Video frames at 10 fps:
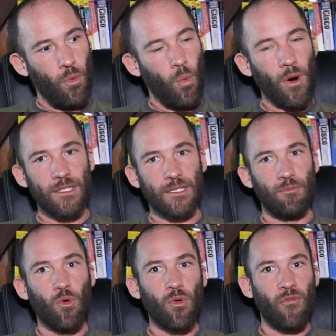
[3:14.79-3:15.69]
what's
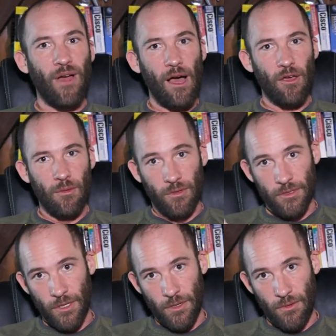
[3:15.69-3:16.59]
more valuable
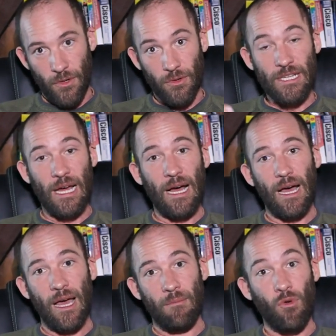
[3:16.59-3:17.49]
to you, your
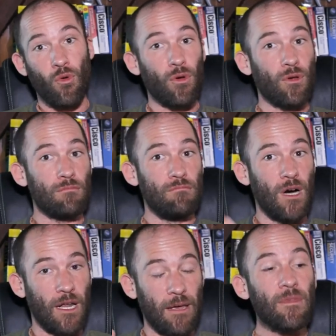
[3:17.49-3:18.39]
time or your
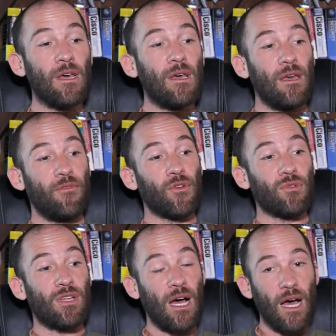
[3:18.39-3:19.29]
money? If
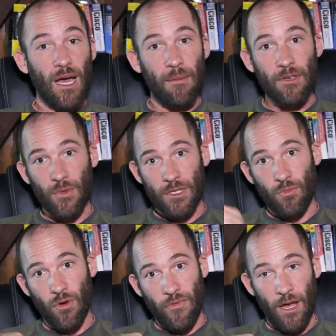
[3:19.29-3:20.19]
your time is what's
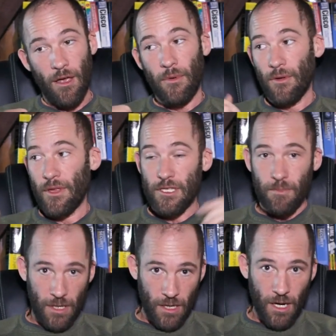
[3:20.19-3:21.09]
more valuable, then
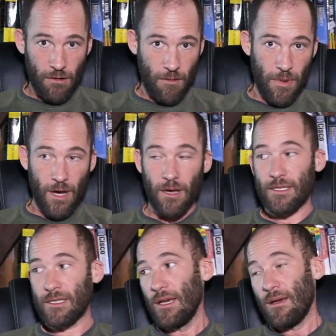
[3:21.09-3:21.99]
spend a hundred
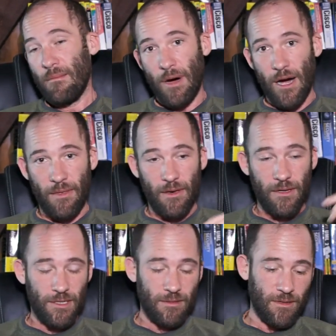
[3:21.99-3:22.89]
bucks buy
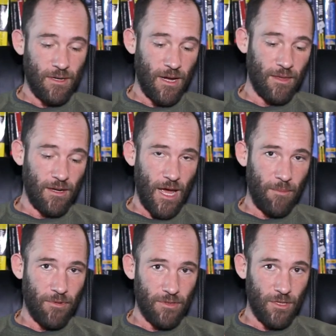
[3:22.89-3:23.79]
this, connect the
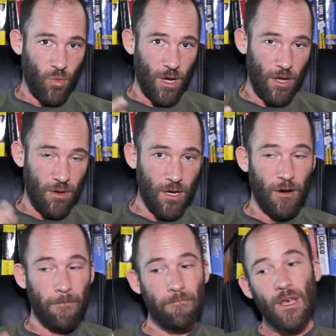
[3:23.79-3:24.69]
adapters, and away you
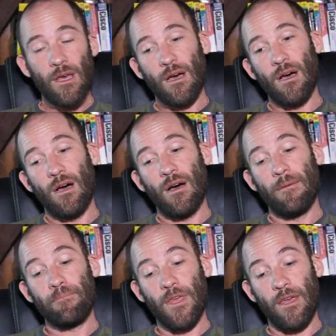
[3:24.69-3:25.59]
go.
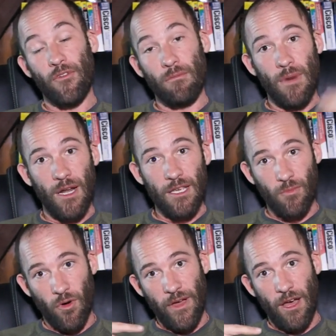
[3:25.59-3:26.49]
Um, if your money's
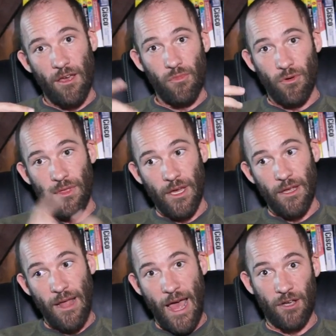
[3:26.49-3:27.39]
more valuable,
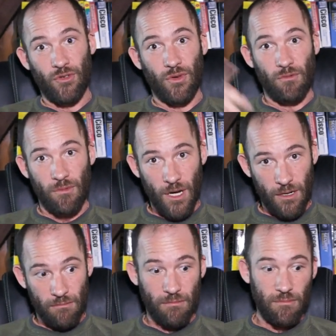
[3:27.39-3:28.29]
then actually
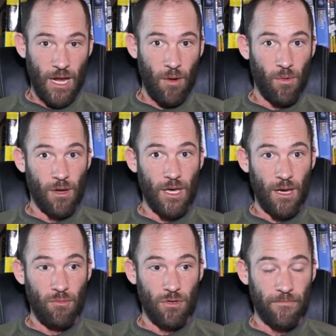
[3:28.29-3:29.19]
run network
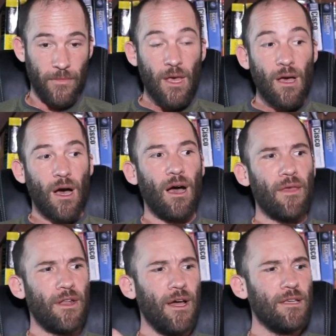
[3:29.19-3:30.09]
cable. Uh,
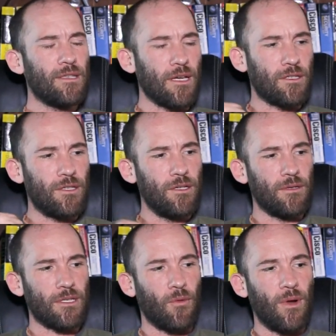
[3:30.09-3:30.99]
and the nice thing
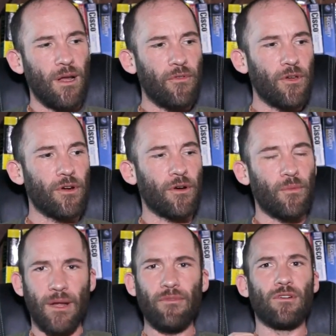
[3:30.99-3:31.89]
too is like whenever you're
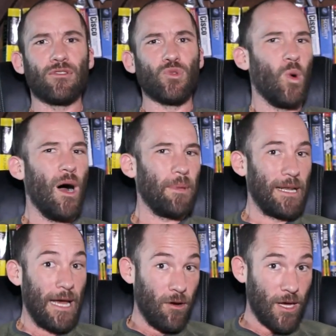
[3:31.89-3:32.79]
whenever you're
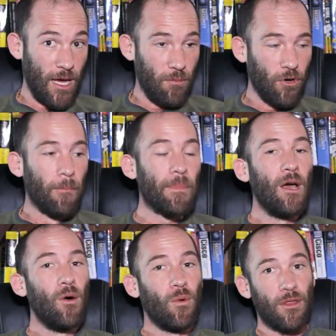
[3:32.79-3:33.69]
swapping out cable,
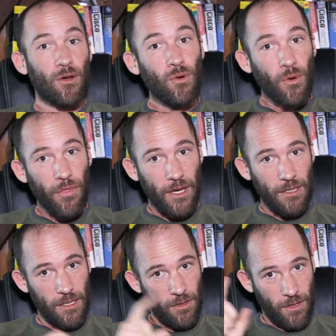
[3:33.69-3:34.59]
one of the cool
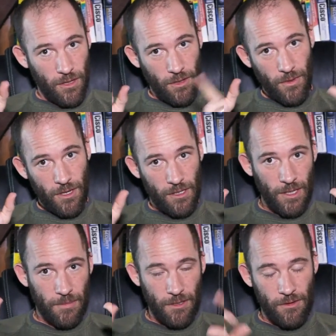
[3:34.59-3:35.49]
things that you can do, one of the
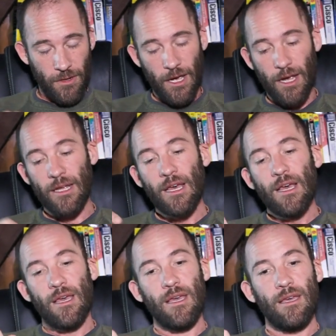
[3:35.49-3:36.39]
tips of the trade,
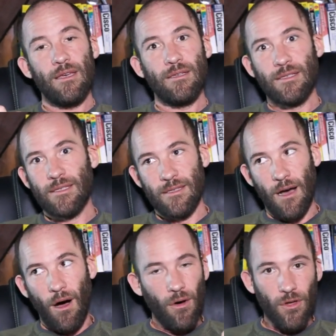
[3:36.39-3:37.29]
is
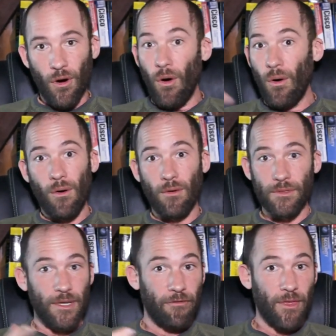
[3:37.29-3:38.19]
all your
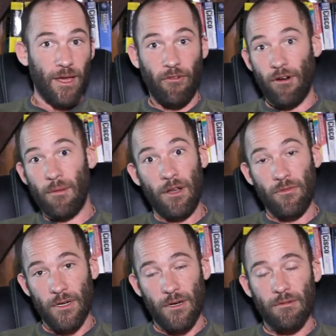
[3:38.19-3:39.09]
holes and everything have already been
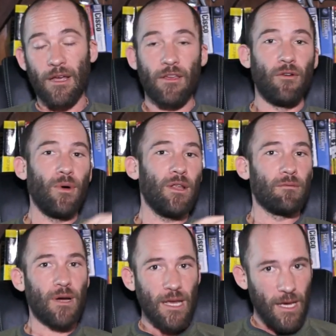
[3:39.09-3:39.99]
drilled, right? You know, when
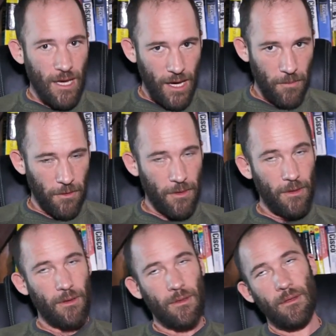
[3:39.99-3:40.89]
you're running cable,
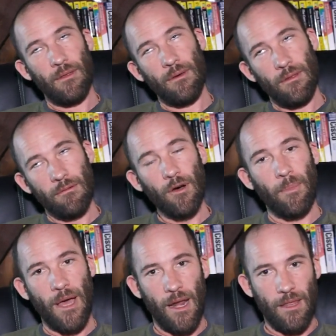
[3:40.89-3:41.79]
the the, the, the real
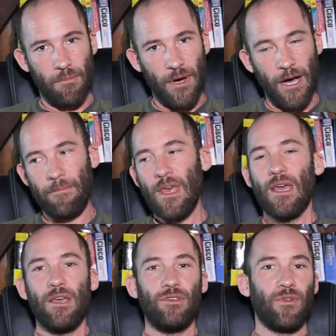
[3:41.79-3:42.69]
pain in the butt
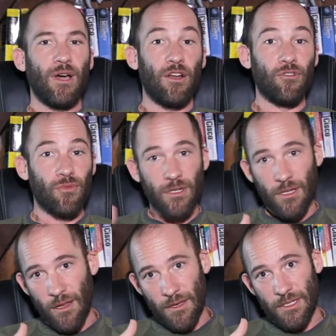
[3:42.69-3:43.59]
is you've got to
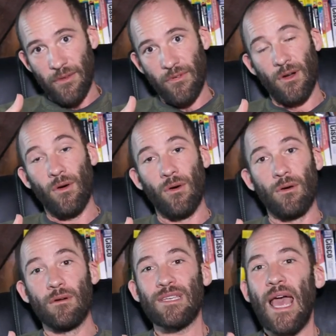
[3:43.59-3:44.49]
drill all these different
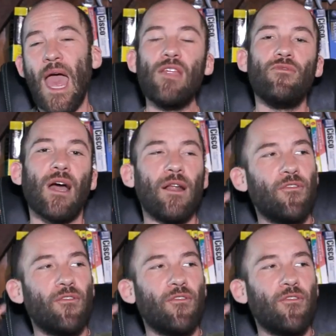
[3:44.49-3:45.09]
holes and you've got to